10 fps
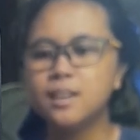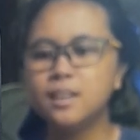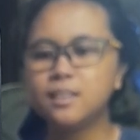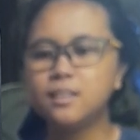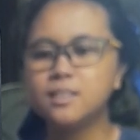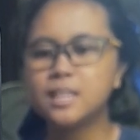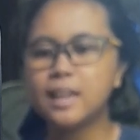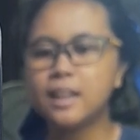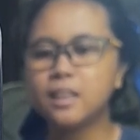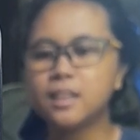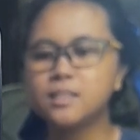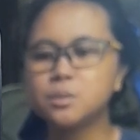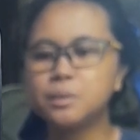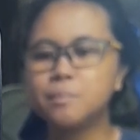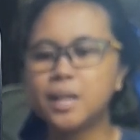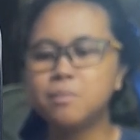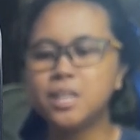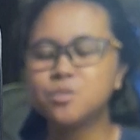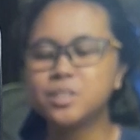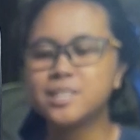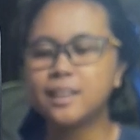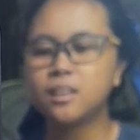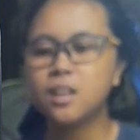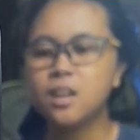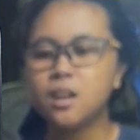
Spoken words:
It didn't say anything, so it might be interesting.